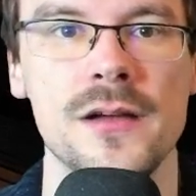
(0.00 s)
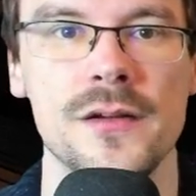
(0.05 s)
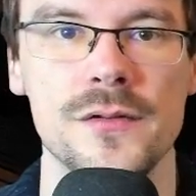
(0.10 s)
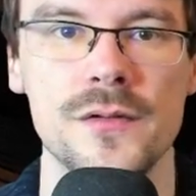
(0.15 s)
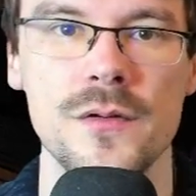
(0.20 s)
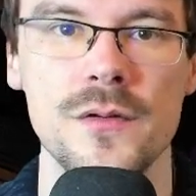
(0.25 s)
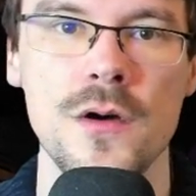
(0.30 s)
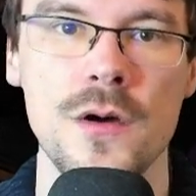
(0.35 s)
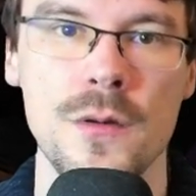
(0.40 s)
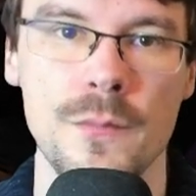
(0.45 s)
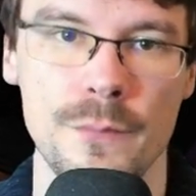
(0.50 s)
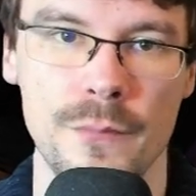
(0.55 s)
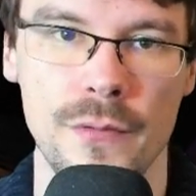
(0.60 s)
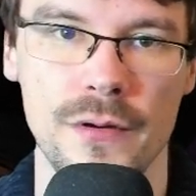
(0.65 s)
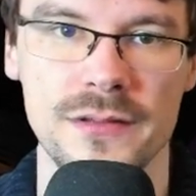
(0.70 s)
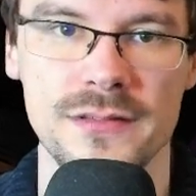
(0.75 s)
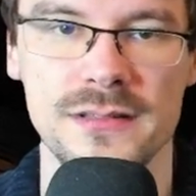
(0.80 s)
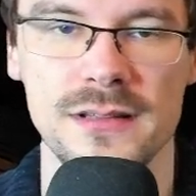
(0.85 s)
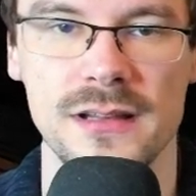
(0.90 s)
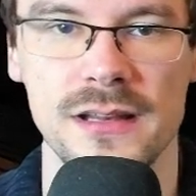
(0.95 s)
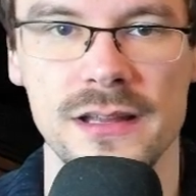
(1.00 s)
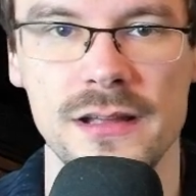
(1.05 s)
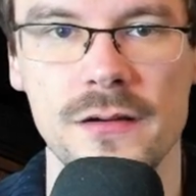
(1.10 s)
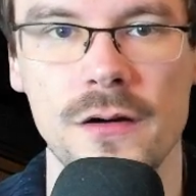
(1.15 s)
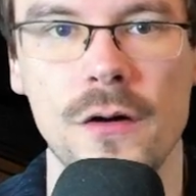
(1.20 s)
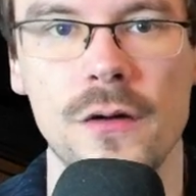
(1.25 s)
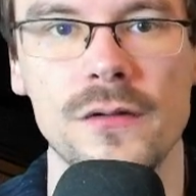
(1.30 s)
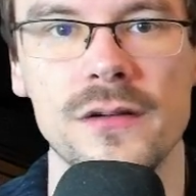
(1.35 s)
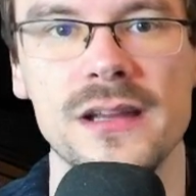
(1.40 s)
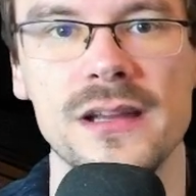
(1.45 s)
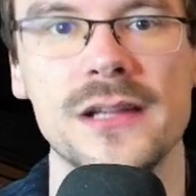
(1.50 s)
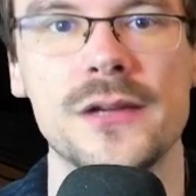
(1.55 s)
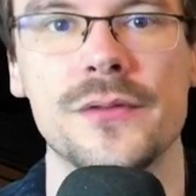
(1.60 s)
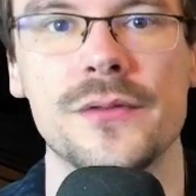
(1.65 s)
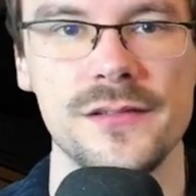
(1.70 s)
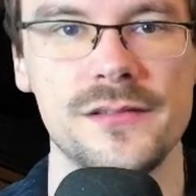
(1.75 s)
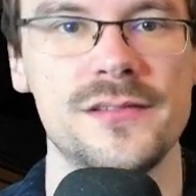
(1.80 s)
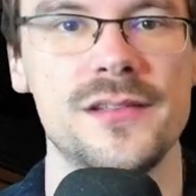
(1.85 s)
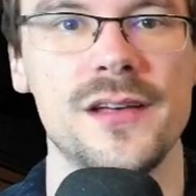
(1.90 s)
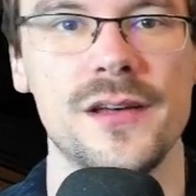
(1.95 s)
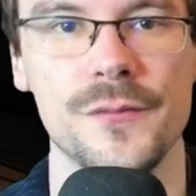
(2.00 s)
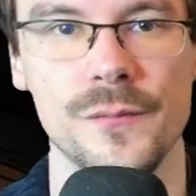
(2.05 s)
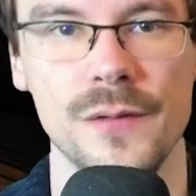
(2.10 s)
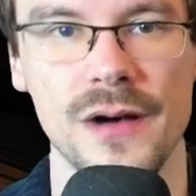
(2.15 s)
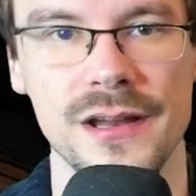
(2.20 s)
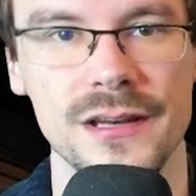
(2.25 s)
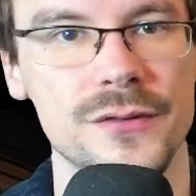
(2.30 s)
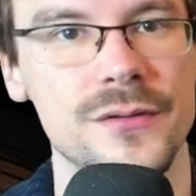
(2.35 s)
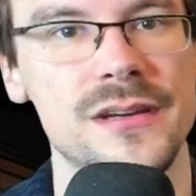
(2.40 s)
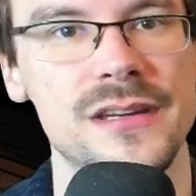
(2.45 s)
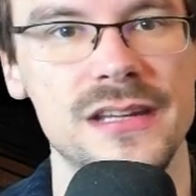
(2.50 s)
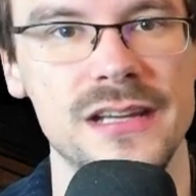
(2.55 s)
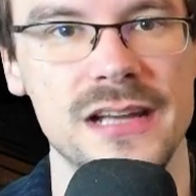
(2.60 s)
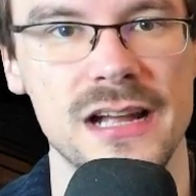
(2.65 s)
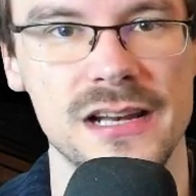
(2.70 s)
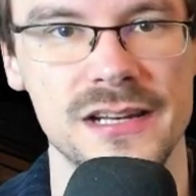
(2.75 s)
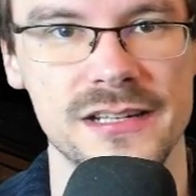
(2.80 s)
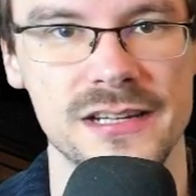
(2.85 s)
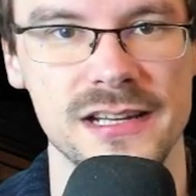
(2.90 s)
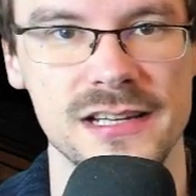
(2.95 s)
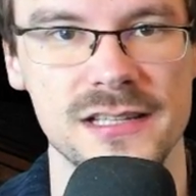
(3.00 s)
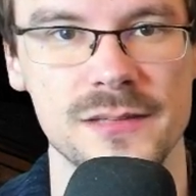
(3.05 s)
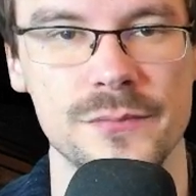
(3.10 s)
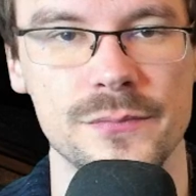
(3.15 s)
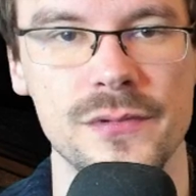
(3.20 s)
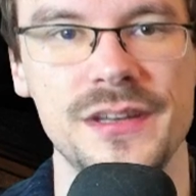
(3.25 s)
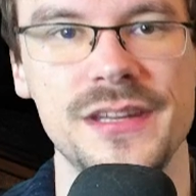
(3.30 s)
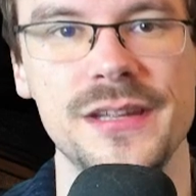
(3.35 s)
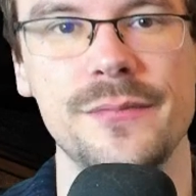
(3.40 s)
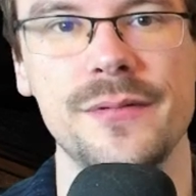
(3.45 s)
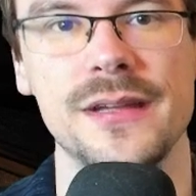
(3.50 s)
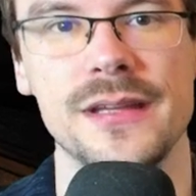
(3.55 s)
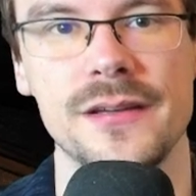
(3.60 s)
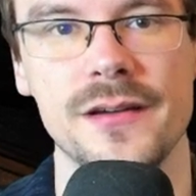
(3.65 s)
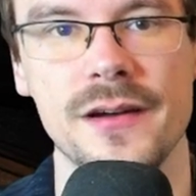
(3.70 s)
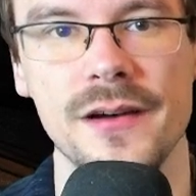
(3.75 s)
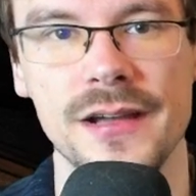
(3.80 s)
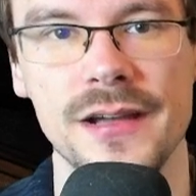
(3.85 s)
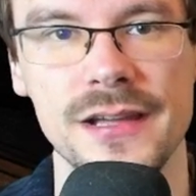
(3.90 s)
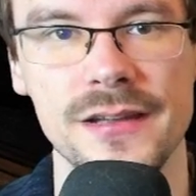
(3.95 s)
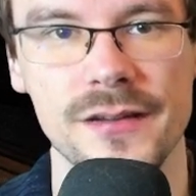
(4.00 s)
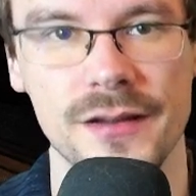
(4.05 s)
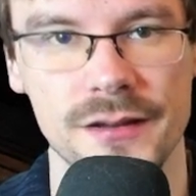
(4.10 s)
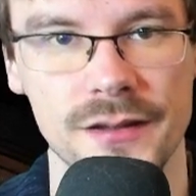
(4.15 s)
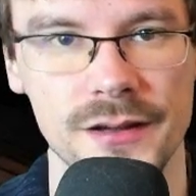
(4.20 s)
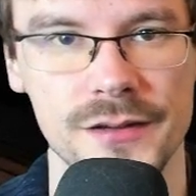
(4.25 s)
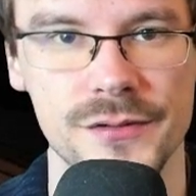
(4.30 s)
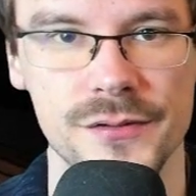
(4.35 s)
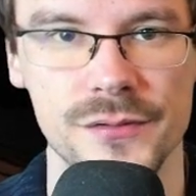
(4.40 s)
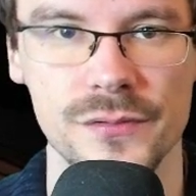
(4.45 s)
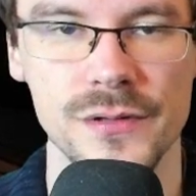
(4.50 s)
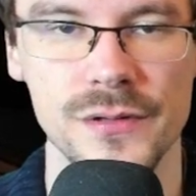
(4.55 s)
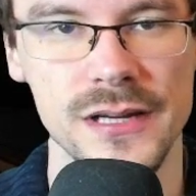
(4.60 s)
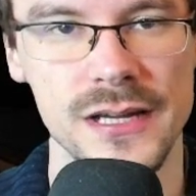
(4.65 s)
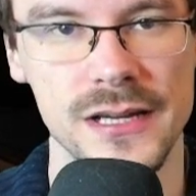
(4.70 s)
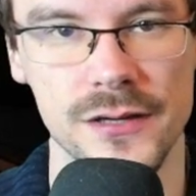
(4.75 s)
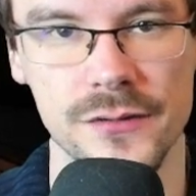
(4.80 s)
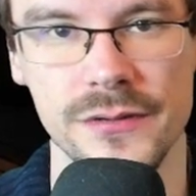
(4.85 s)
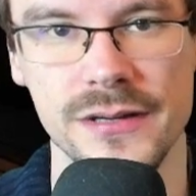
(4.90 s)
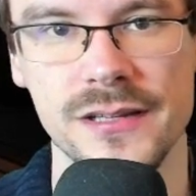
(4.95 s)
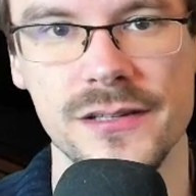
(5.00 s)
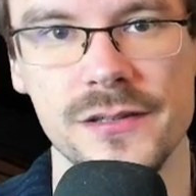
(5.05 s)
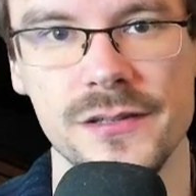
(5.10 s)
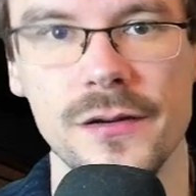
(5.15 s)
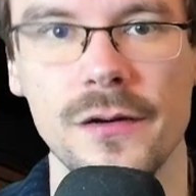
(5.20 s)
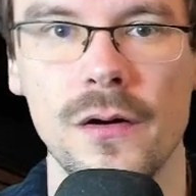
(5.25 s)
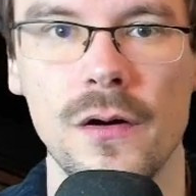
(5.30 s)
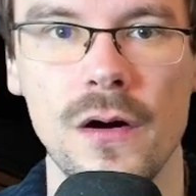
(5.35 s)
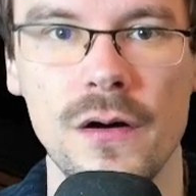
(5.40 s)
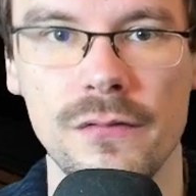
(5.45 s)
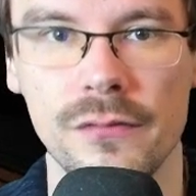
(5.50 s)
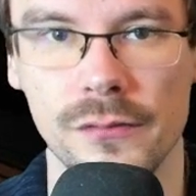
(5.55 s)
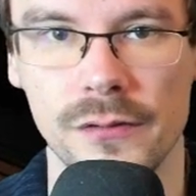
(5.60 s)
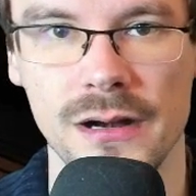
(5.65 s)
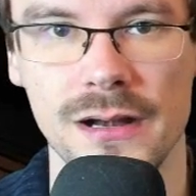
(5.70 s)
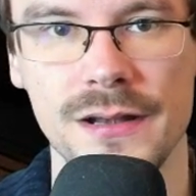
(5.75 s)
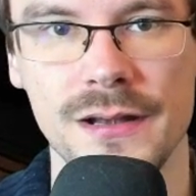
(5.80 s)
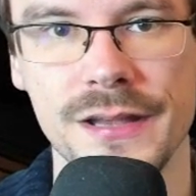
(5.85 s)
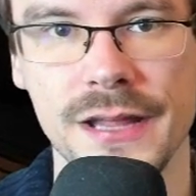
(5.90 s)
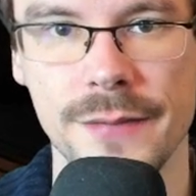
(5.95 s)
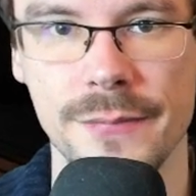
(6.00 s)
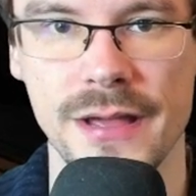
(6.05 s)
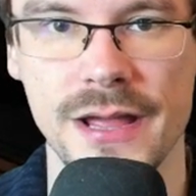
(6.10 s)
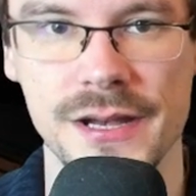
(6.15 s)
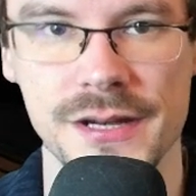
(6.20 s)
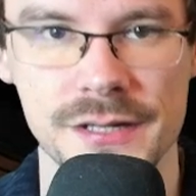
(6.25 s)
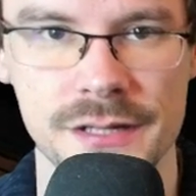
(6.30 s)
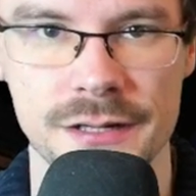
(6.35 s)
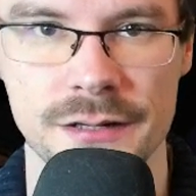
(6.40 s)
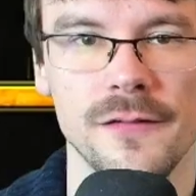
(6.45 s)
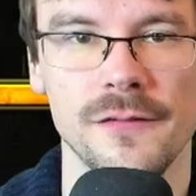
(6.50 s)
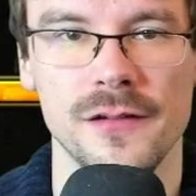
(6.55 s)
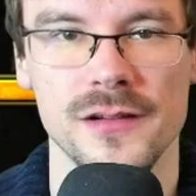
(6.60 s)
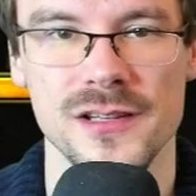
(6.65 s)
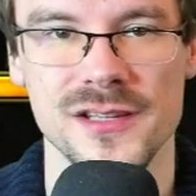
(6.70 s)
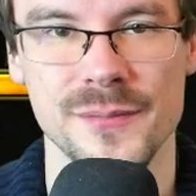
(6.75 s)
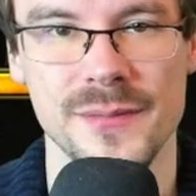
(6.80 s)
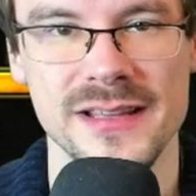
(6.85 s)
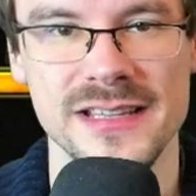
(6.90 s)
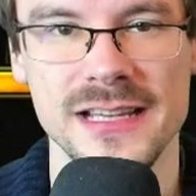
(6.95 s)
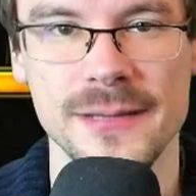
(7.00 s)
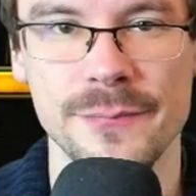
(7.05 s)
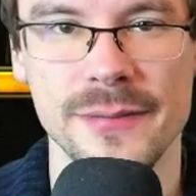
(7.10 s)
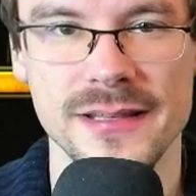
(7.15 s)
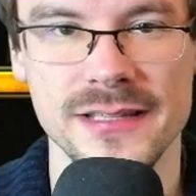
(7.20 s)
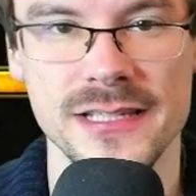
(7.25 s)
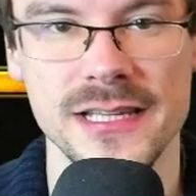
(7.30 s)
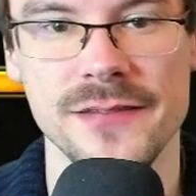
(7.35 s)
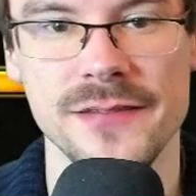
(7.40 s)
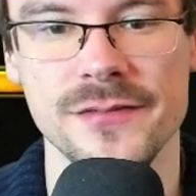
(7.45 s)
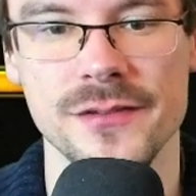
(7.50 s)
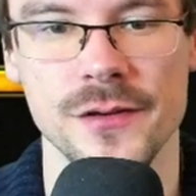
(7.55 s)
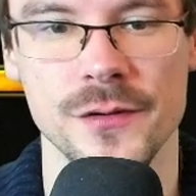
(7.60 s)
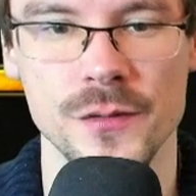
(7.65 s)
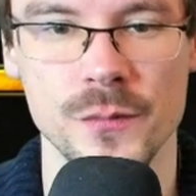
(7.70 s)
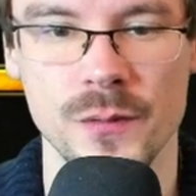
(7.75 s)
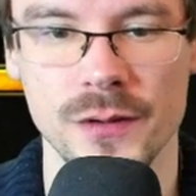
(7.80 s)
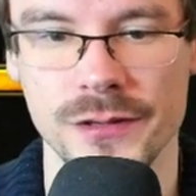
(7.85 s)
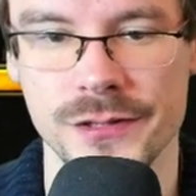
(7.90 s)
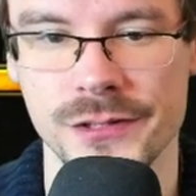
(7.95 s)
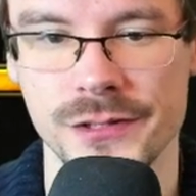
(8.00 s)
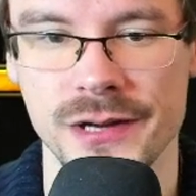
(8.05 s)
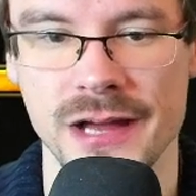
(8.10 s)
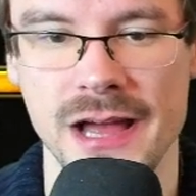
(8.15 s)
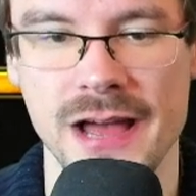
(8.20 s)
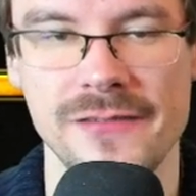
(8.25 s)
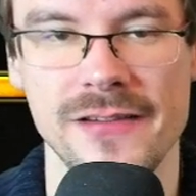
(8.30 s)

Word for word: you mostly only crit. Third one, critical chance multiplier in order to increase your overall damage or the basic passive you want to have